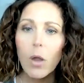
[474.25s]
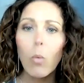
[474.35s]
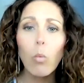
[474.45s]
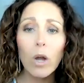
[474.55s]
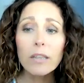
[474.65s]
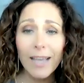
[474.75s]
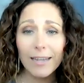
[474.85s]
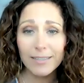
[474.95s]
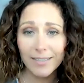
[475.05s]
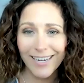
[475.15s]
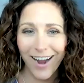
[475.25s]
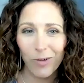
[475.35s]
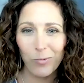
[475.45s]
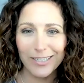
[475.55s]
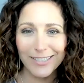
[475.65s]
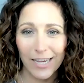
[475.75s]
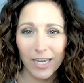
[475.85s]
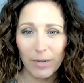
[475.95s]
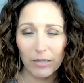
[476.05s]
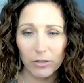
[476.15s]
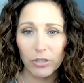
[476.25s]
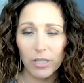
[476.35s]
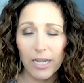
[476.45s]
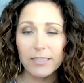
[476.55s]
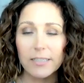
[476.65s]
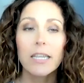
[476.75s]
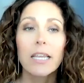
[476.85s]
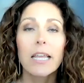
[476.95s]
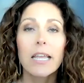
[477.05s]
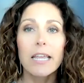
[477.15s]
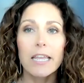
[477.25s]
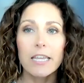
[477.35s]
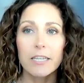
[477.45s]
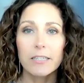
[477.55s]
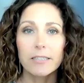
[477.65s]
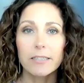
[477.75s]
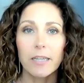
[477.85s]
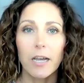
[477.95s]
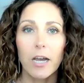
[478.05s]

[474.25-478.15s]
One last thing I want to say about lookalikes is